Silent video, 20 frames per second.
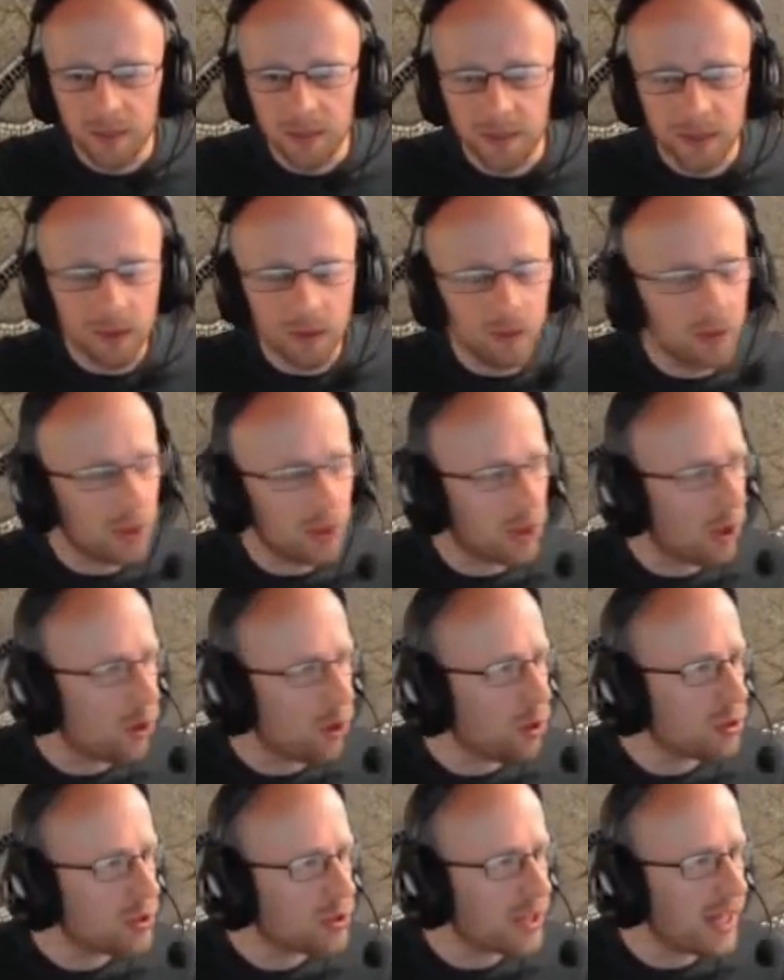The, the
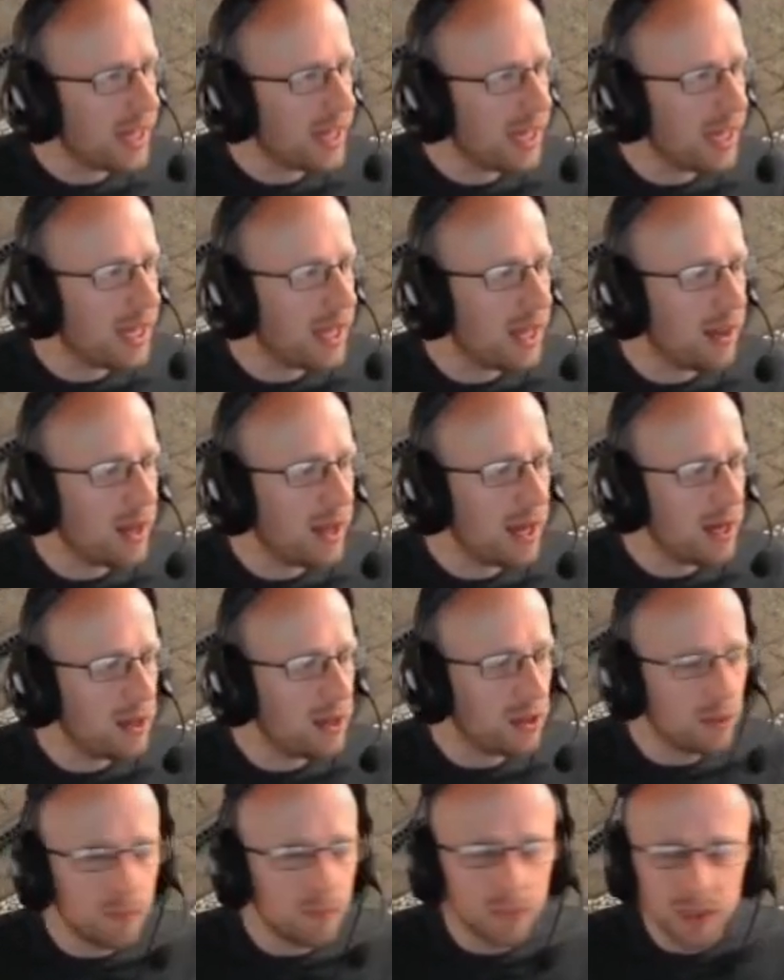Gauls are here
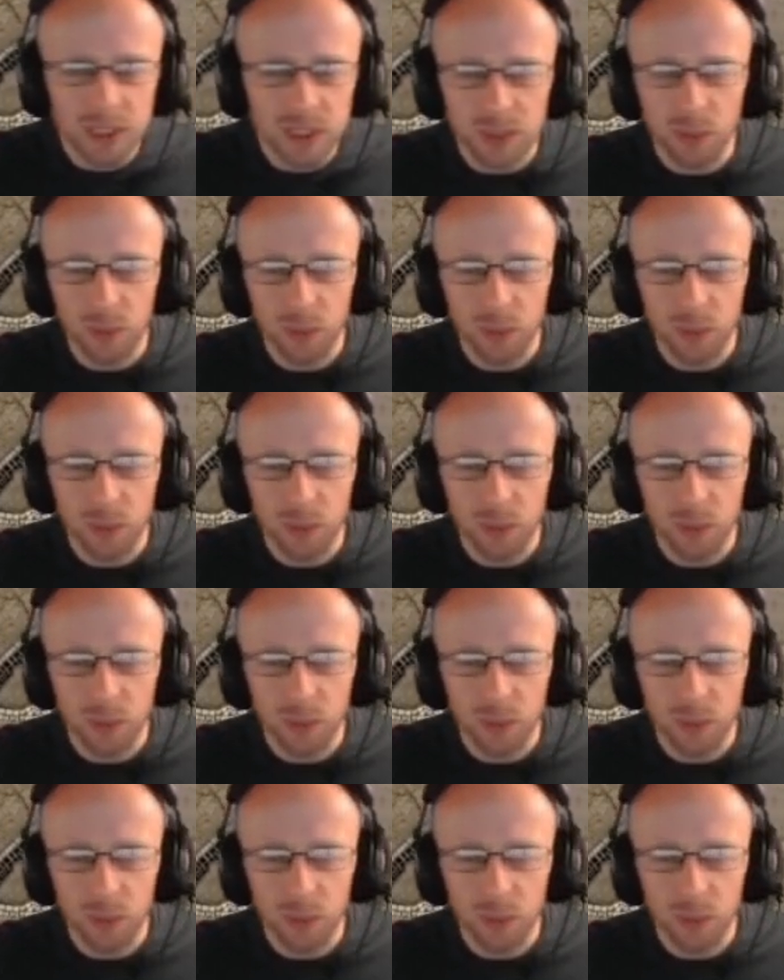in numbers